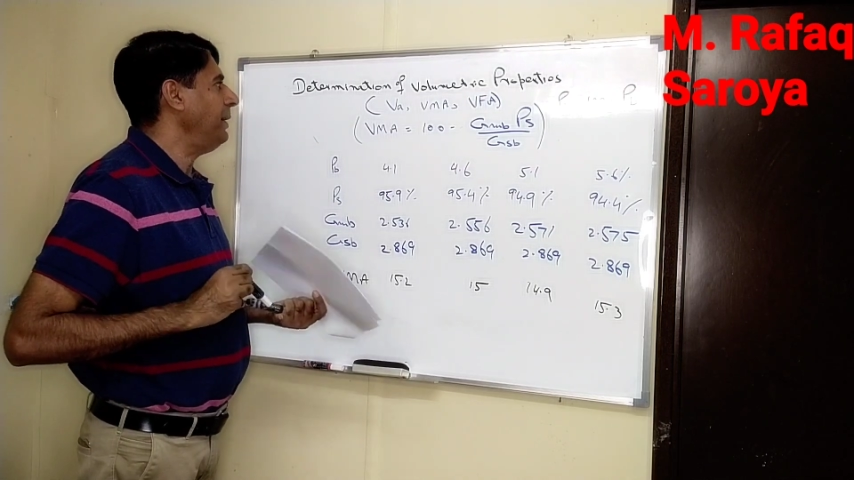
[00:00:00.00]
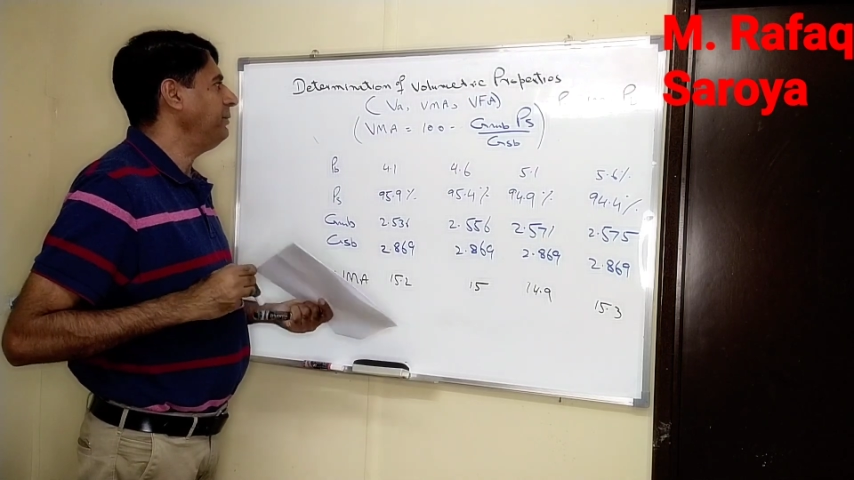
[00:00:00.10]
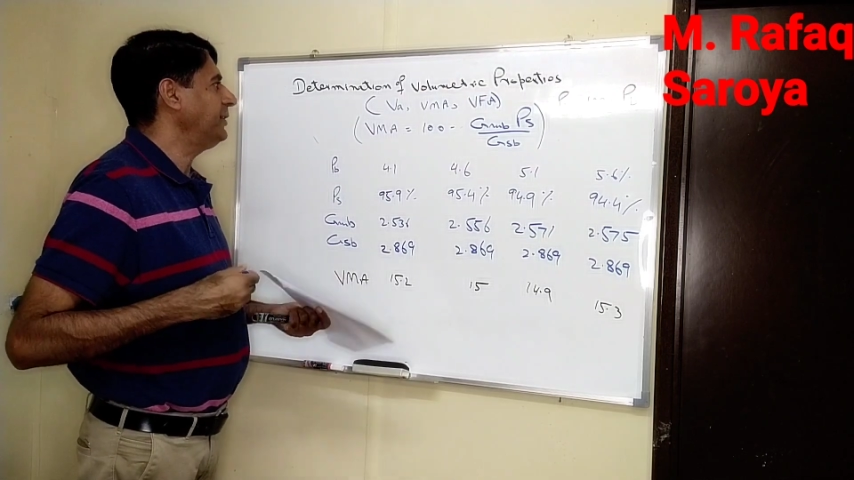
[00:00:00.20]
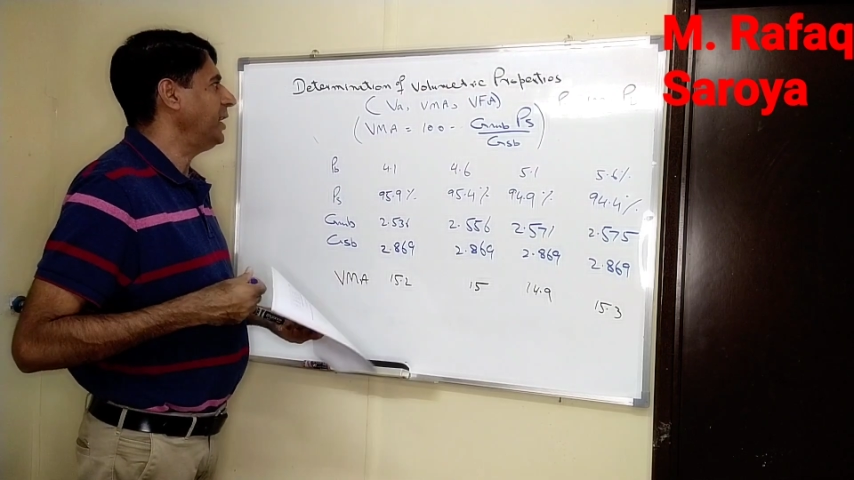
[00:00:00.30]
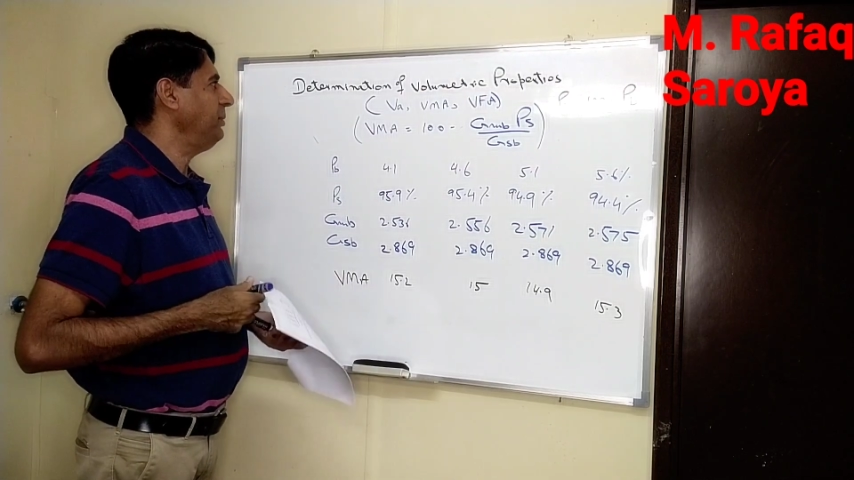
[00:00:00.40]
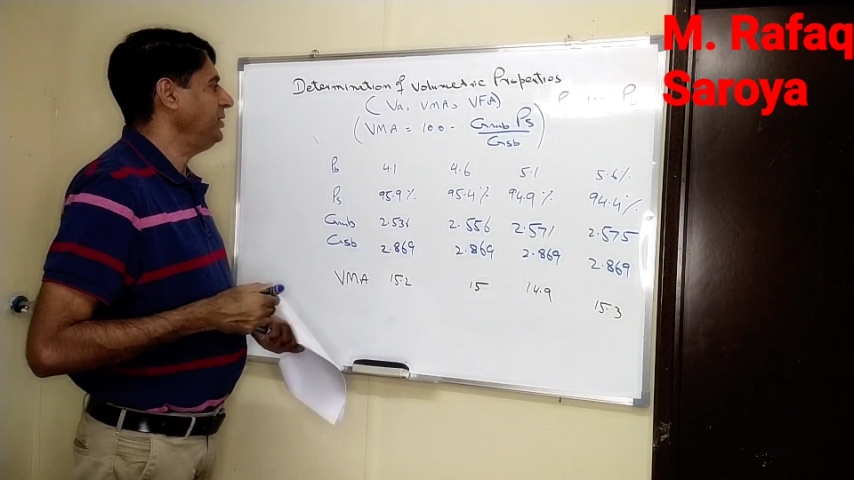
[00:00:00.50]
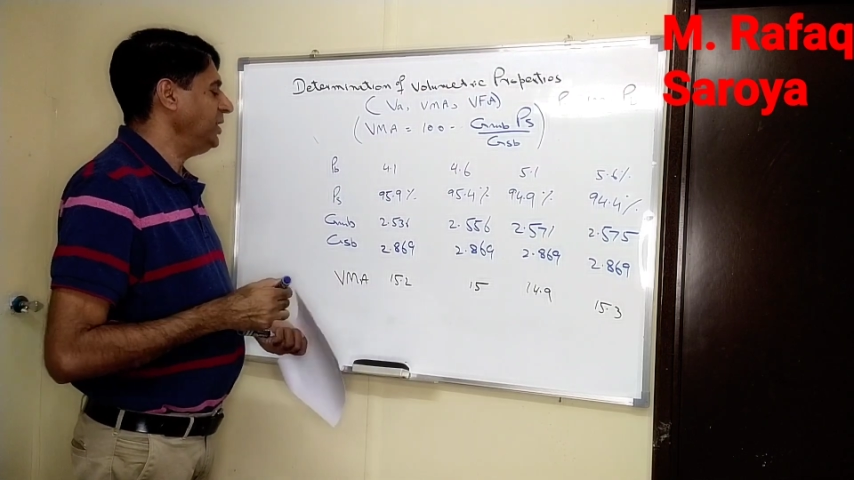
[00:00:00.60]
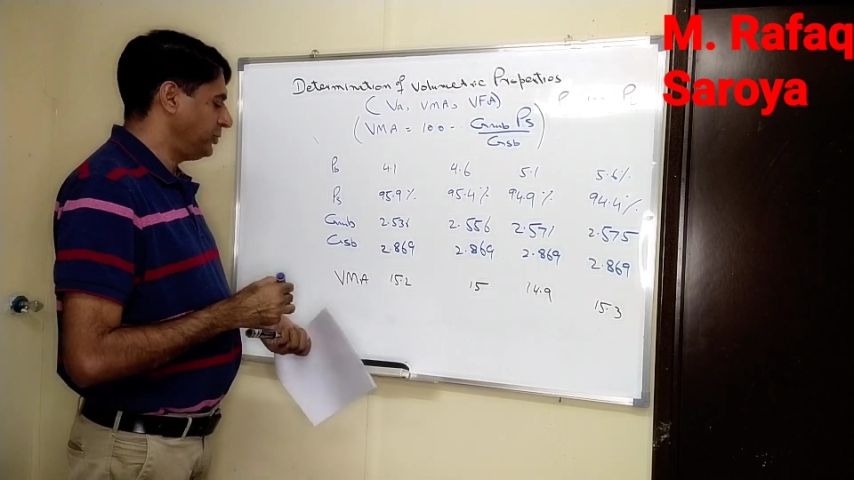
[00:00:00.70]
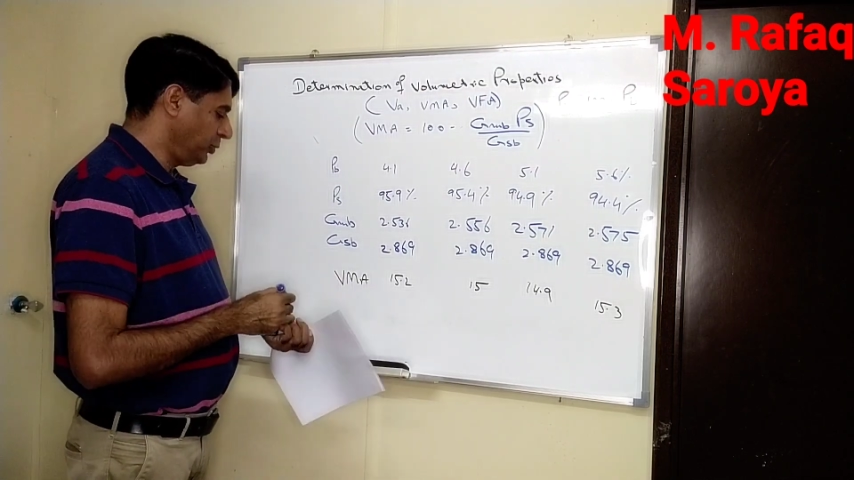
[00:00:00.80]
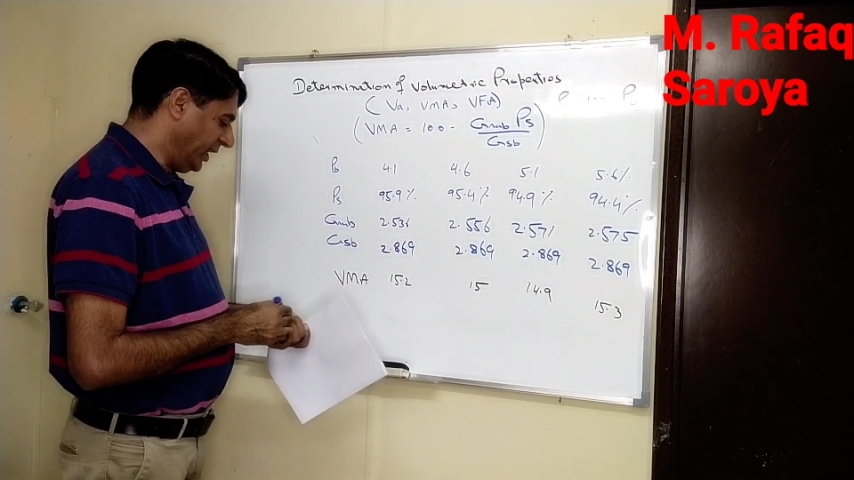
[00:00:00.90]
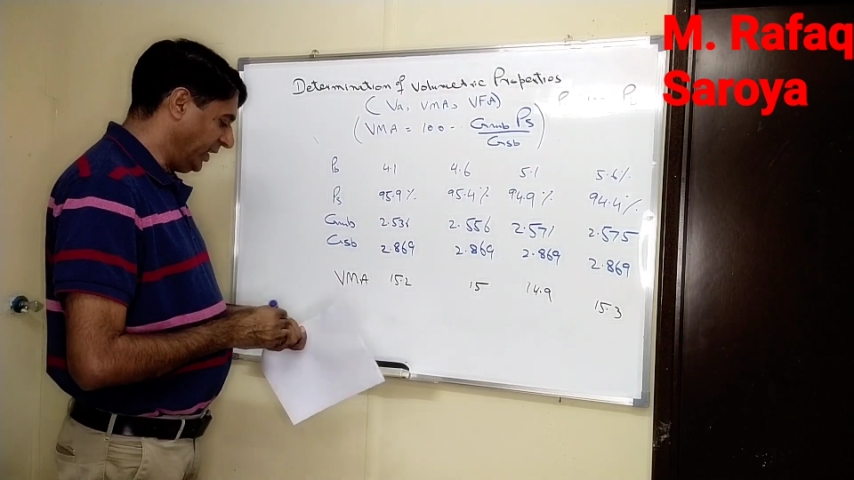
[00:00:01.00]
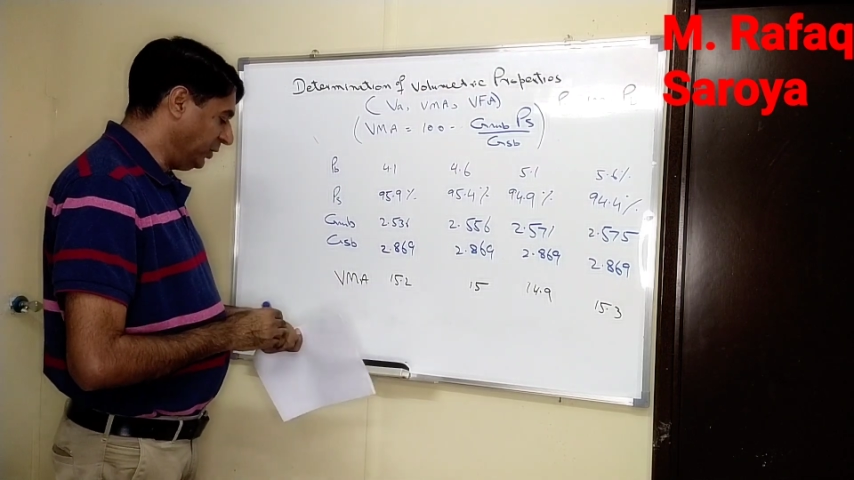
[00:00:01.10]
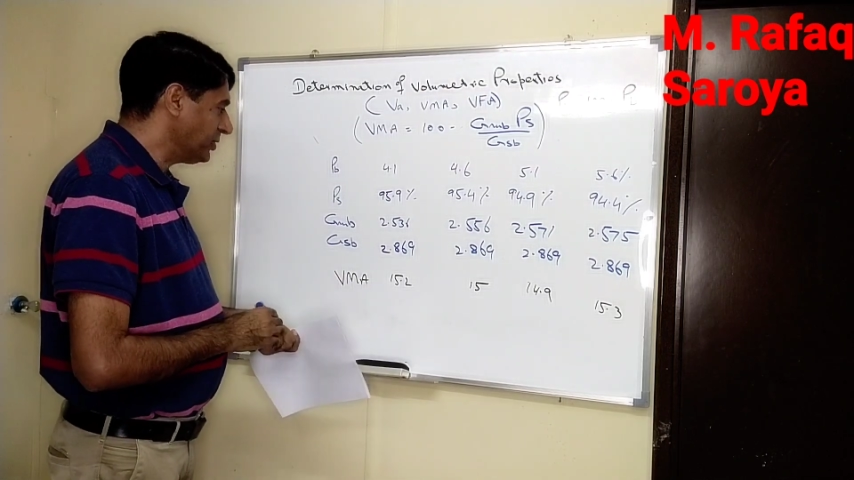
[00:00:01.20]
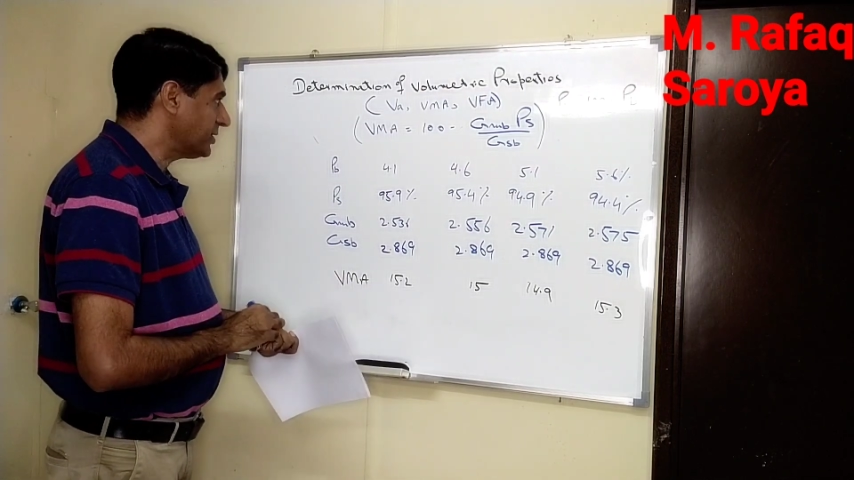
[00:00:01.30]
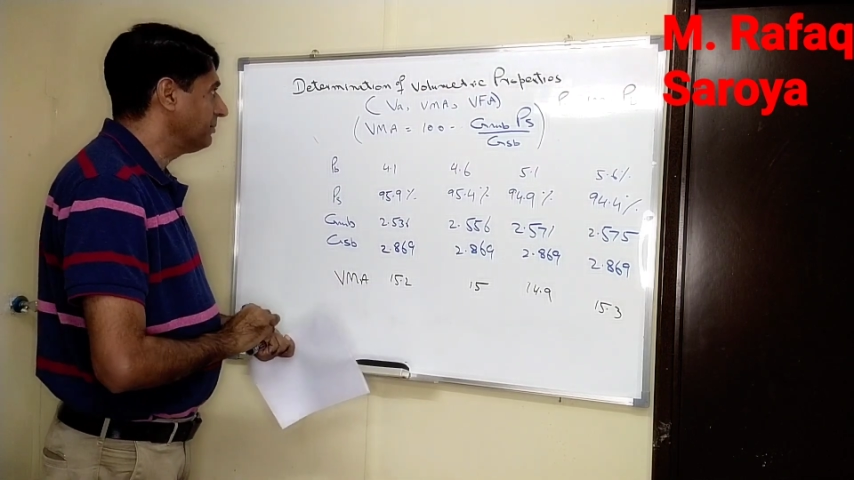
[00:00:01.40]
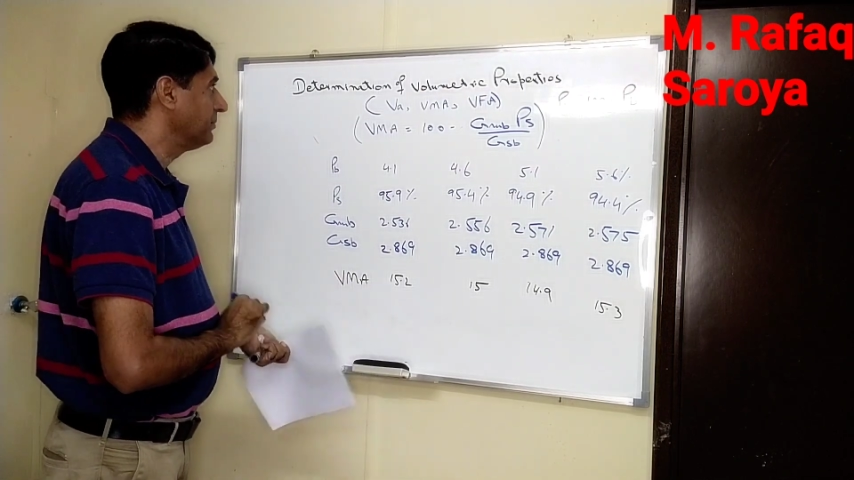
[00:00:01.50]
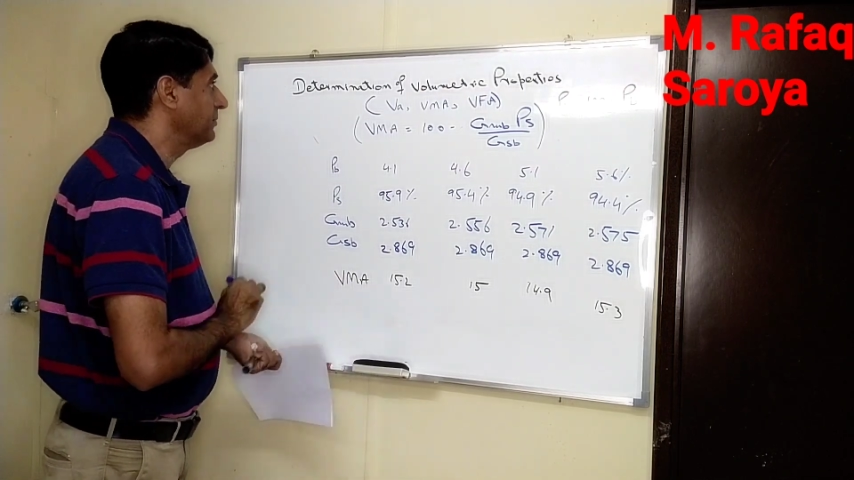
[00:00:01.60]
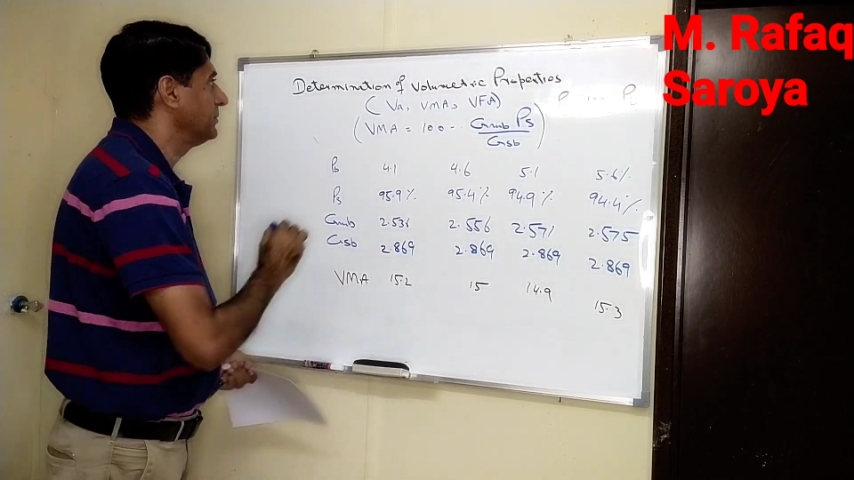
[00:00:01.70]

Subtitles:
have determined these two values,